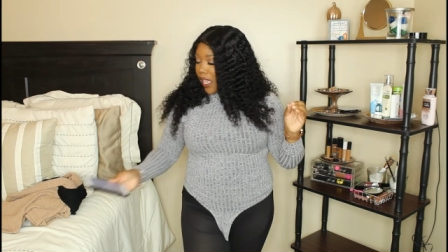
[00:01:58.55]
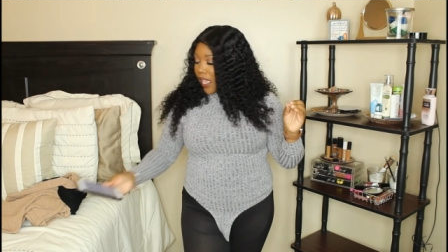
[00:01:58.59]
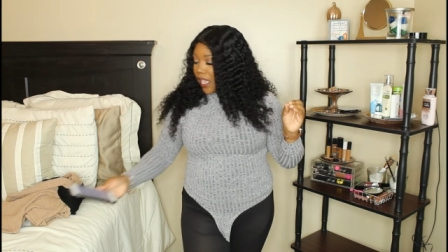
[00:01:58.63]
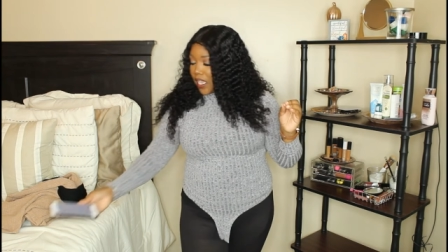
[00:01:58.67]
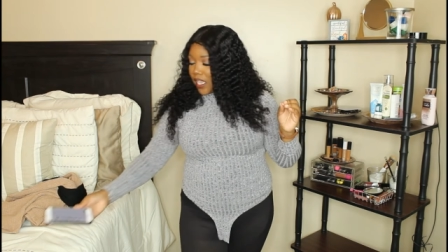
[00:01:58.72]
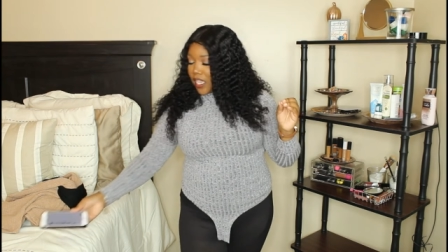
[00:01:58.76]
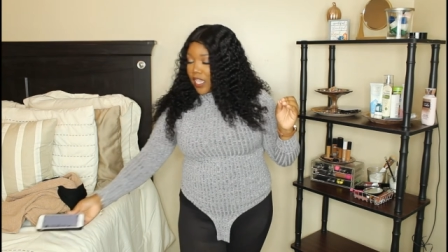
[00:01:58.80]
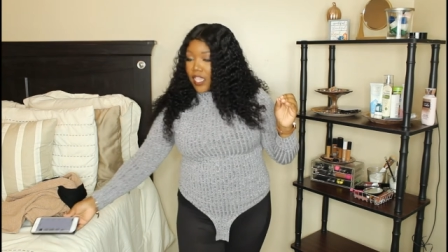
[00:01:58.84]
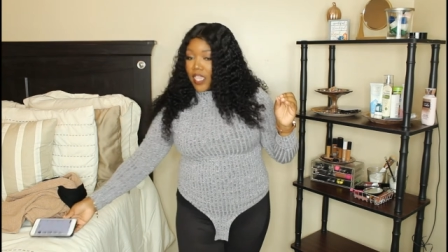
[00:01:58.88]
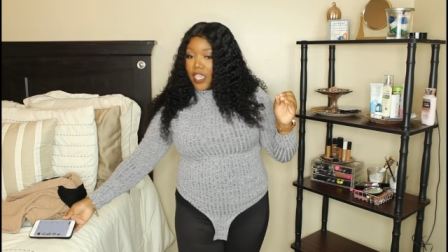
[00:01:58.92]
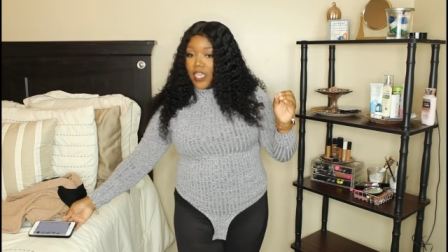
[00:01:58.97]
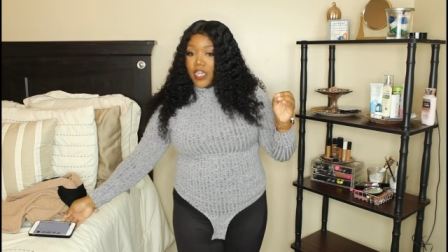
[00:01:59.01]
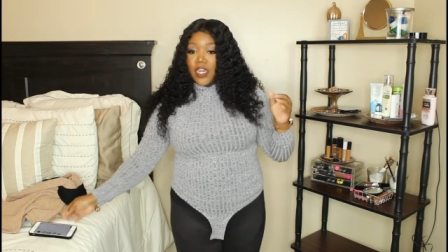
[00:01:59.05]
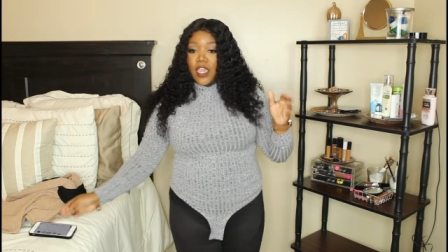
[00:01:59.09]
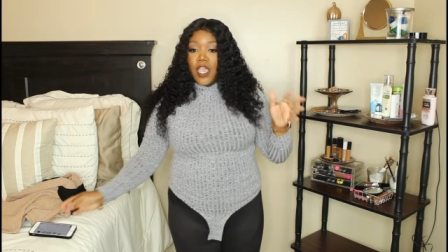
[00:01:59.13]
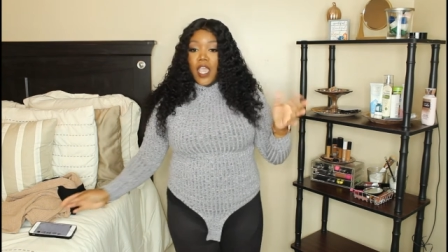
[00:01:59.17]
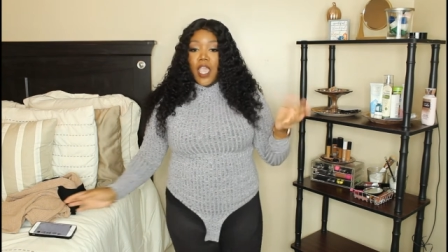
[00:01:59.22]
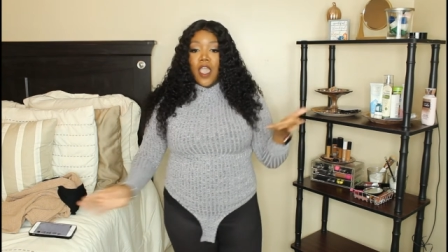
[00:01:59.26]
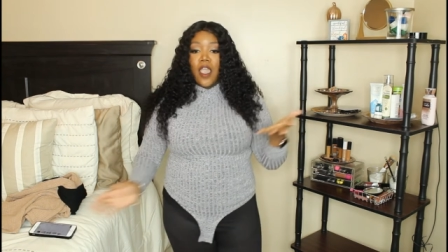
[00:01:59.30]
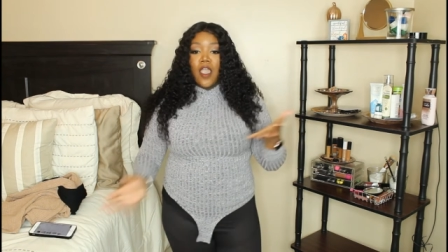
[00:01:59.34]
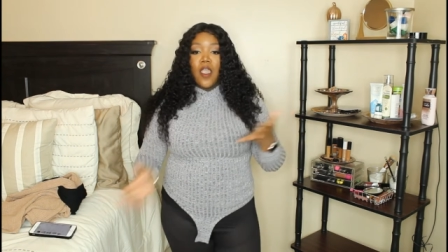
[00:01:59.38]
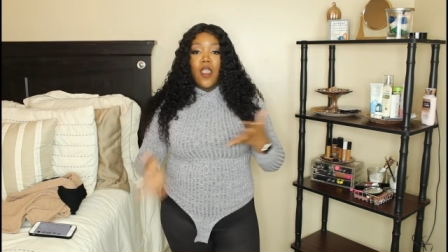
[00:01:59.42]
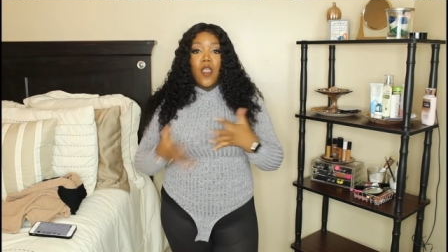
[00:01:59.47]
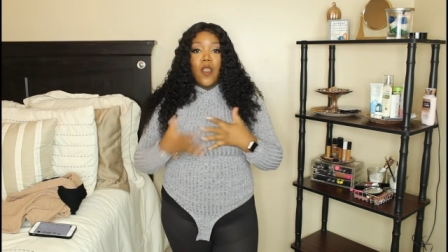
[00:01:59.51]
and
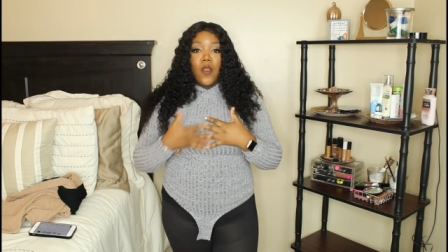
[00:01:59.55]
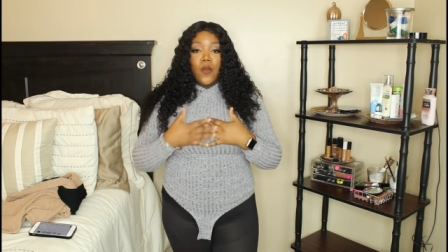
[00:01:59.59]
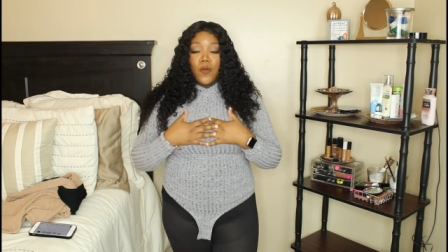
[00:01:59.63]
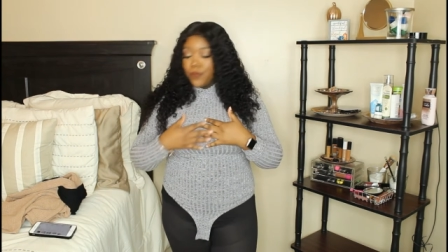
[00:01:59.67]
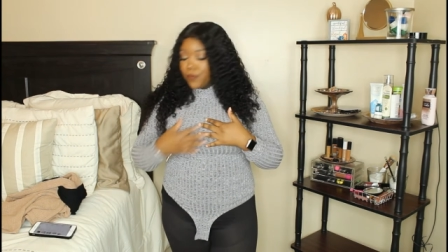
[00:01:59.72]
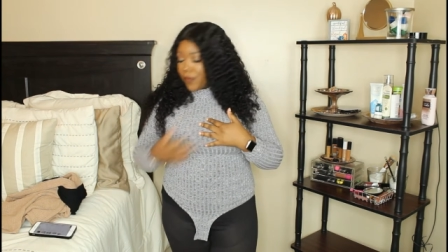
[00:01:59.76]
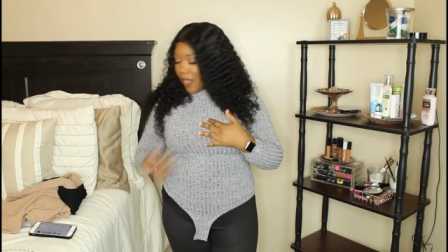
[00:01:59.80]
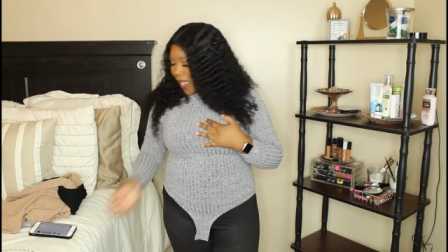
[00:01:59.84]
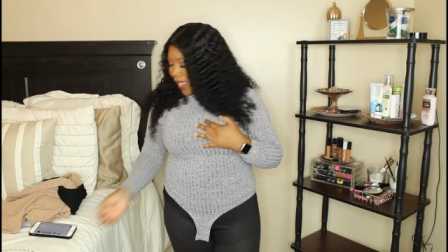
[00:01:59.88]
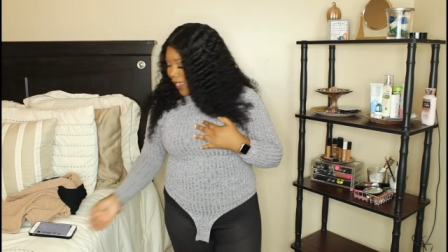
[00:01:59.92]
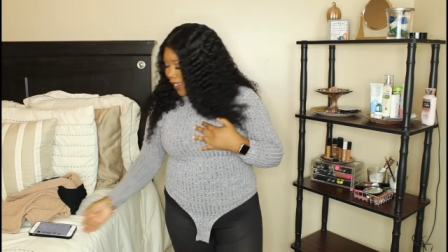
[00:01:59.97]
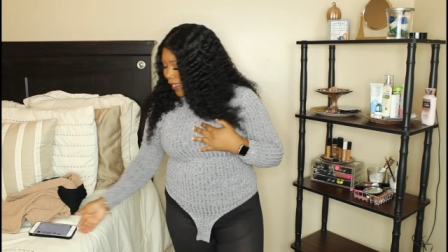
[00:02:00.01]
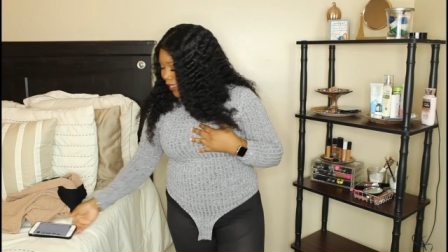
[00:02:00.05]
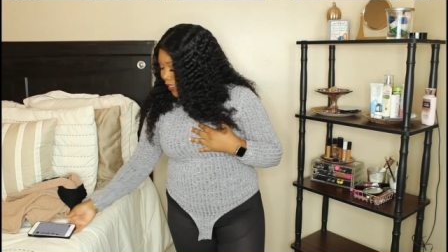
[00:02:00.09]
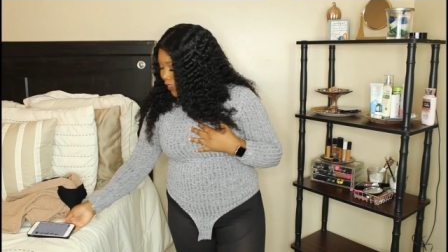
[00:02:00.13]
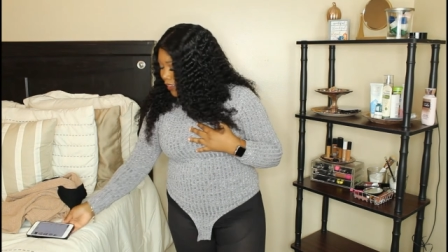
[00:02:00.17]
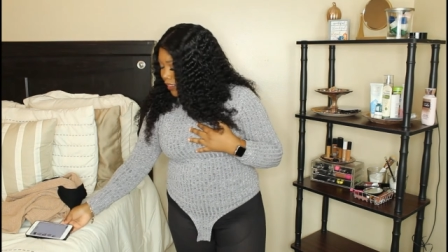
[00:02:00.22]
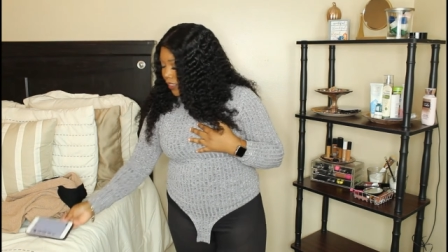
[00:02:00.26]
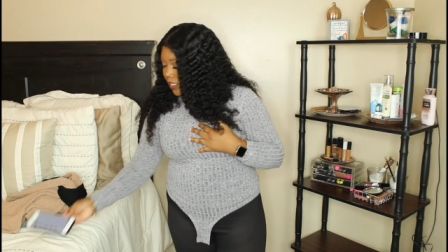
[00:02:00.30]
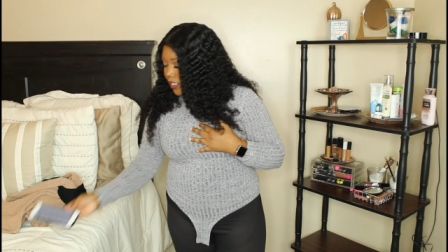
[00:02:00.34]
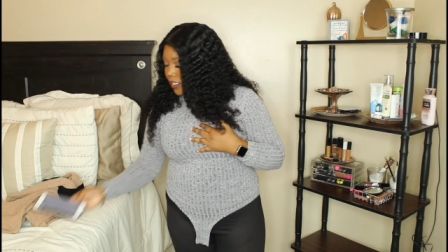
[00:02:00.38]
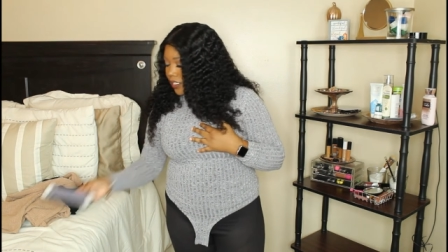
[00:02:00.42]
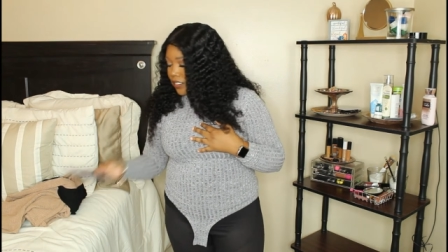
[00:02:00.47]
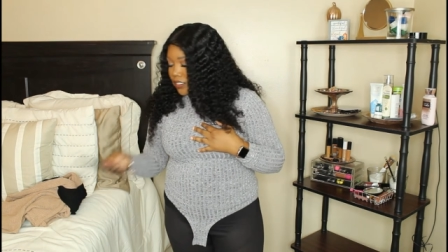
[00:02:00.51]
I
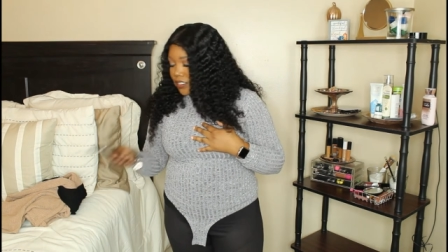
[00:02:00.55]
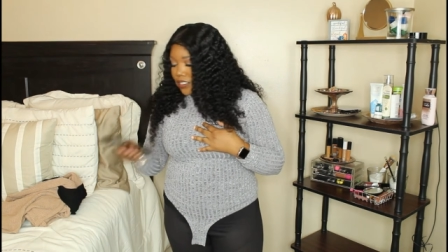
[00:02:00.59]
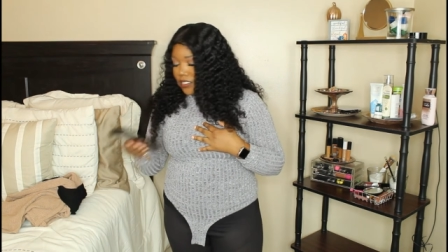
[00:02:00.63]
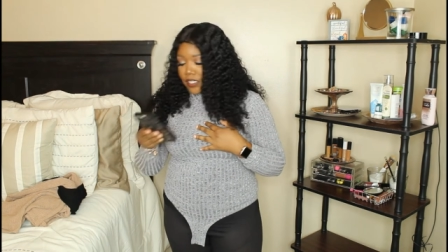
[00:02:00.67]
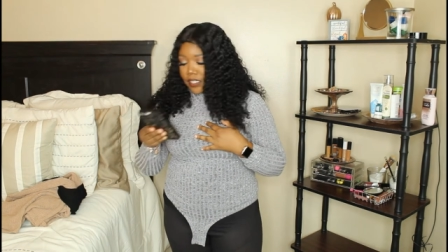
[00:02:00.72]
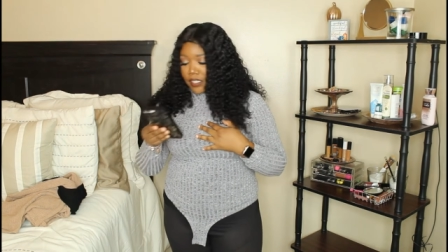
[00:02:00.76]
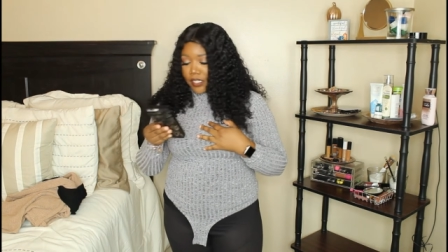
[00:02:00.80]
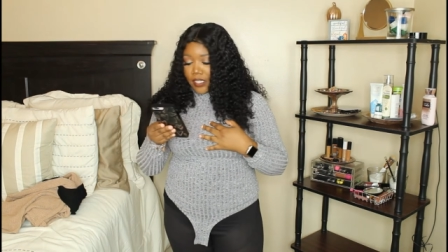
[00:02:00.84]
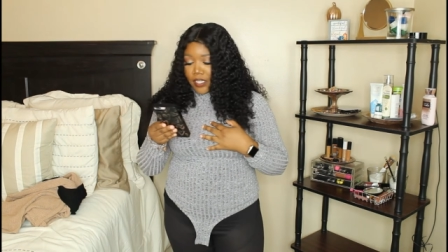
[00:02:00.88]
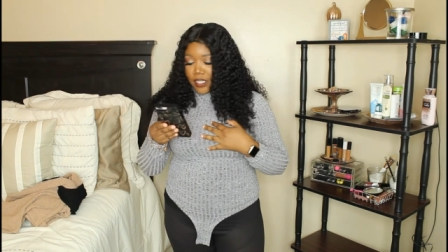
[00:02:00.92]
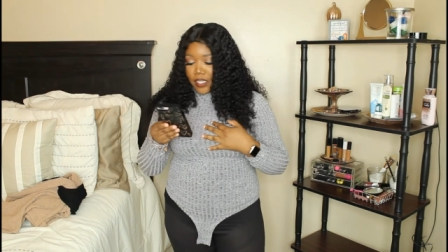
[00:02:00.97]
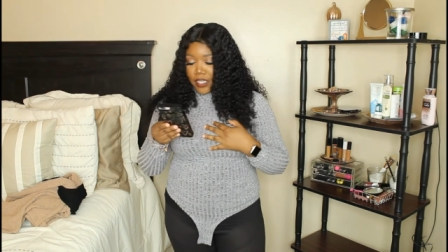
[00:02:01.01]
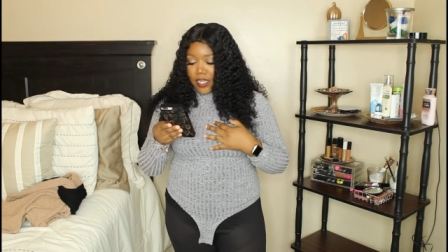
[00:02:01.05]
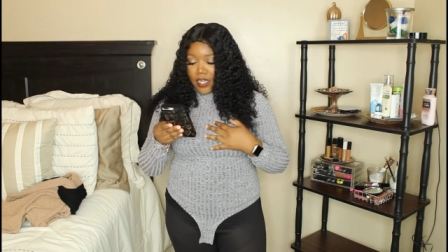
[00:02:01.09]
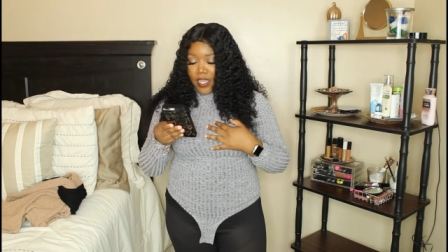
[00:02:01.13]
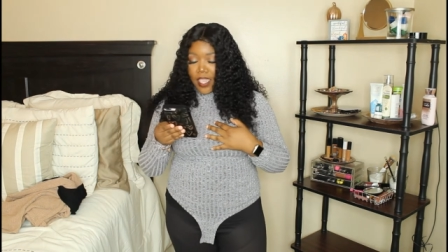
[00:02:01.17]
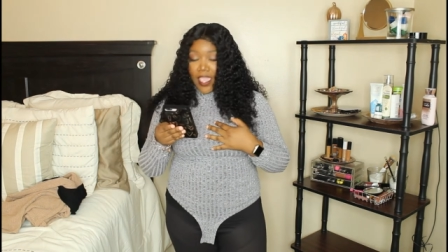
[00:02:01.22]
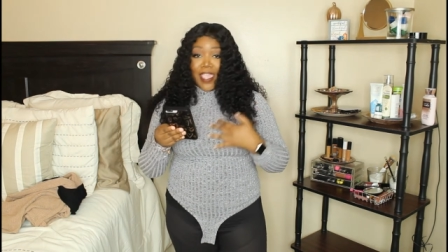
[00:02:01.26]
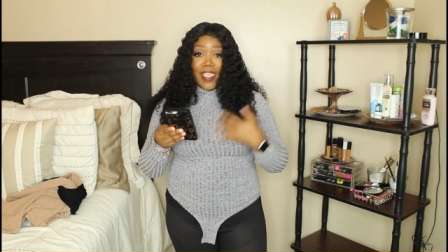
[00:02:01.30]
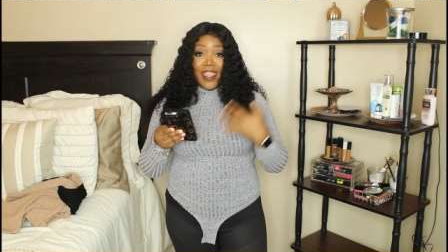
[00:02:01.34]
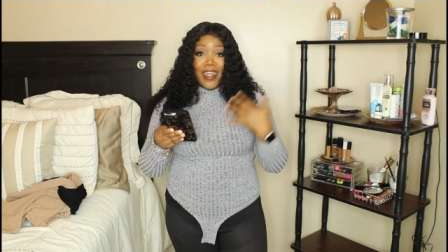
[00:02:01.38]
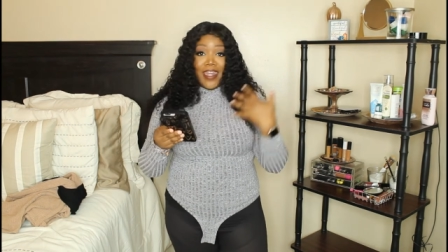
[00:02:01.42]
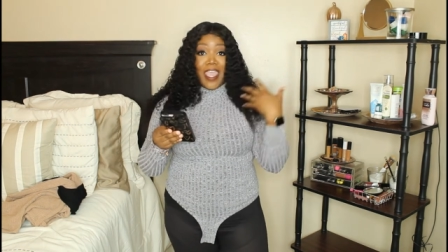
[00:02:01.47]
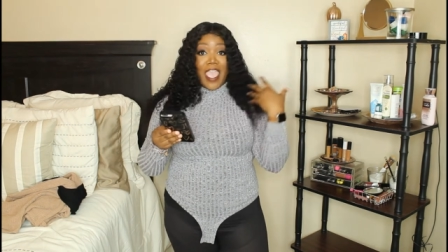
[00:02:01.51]
got this in
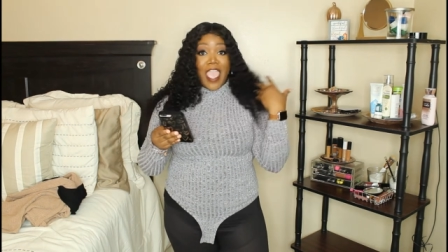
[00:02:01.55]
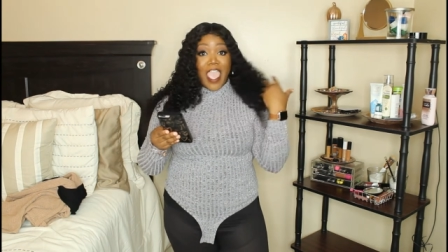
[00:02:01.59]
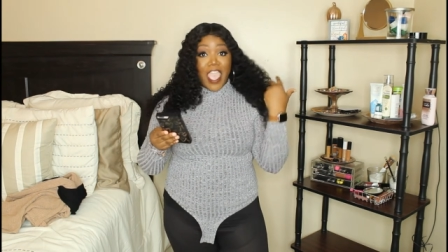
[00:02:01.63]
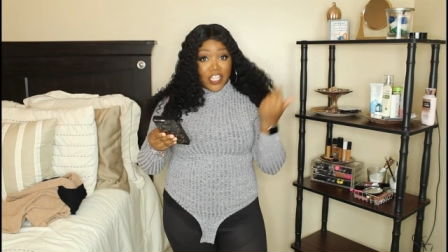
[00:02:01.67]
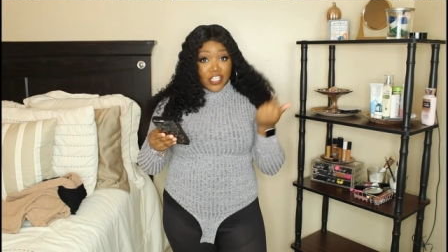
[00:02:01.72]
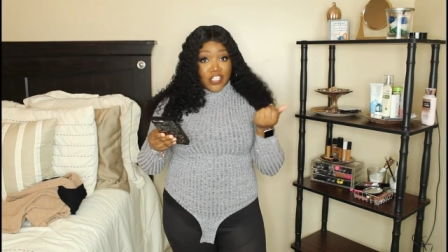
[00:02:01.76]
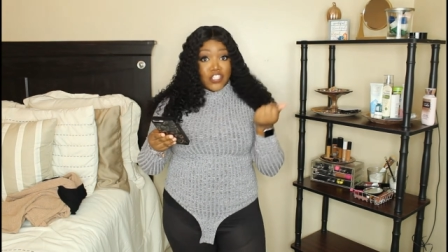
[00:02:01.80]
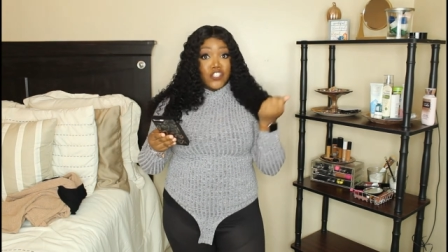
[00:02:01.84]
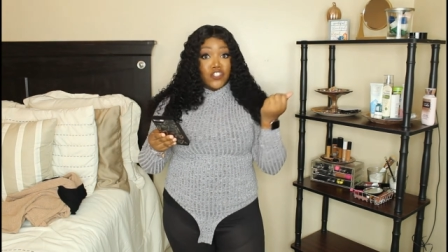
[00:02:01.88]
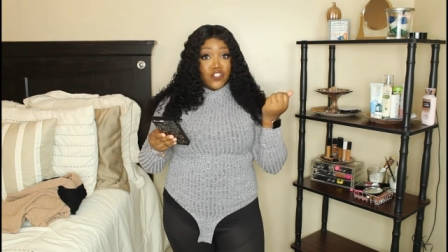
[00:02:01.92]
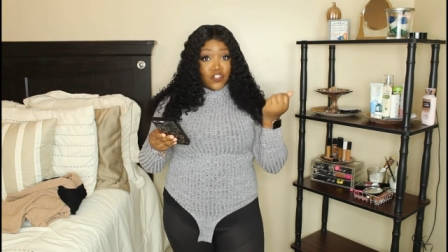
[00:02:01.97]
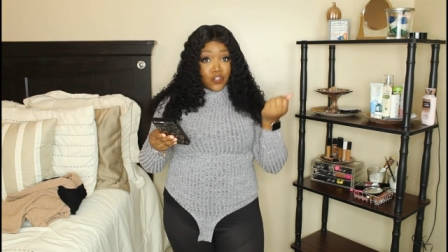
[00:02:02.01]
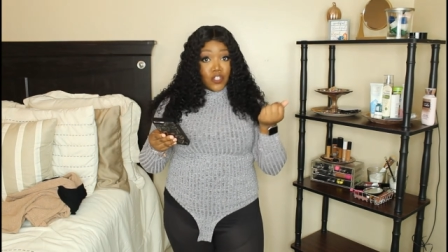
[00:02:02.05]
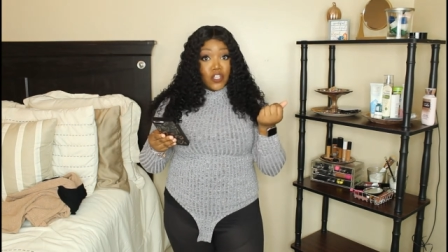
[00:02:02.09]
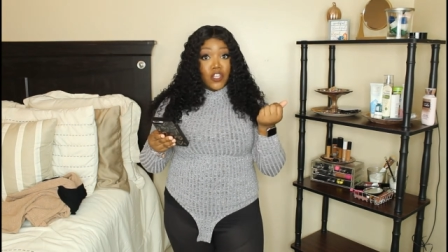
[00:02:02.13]
an extra